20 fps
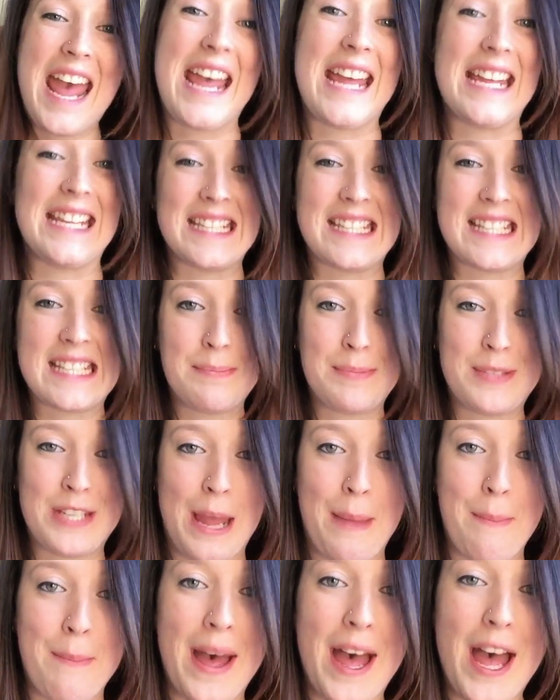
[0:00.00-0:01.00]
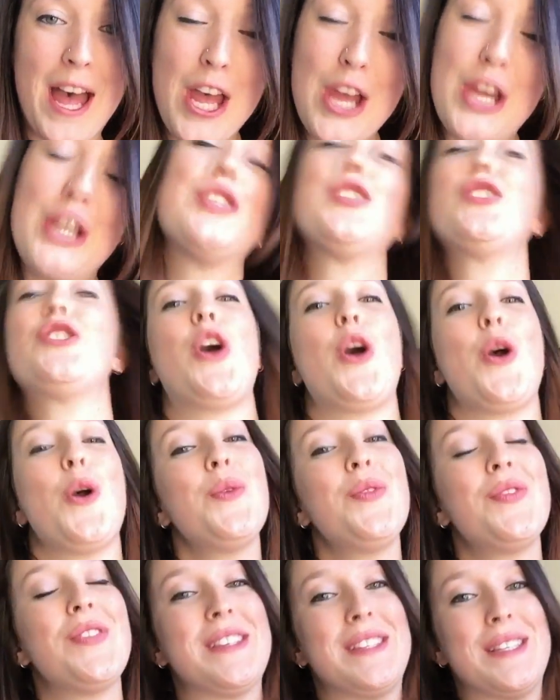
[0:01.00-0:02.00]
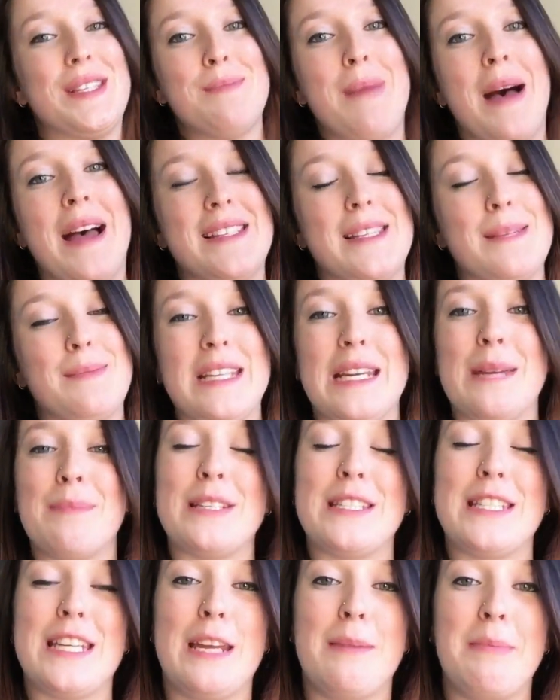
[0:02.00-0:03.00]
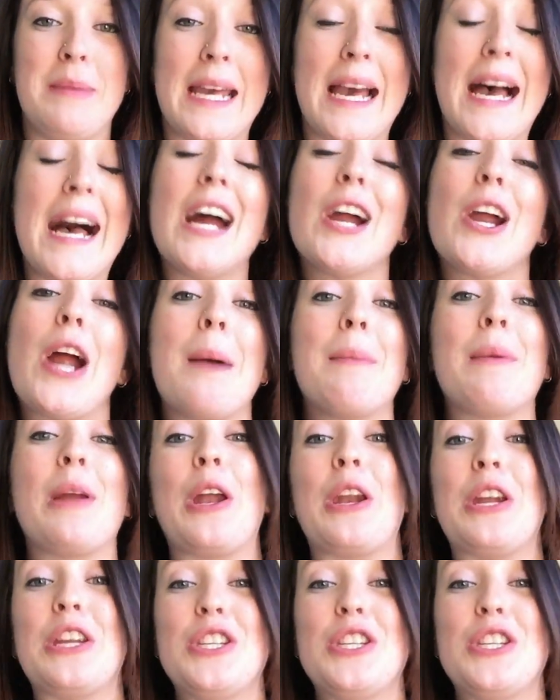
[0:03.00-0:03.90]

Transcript: in September. So this is my September TBR. I'm going to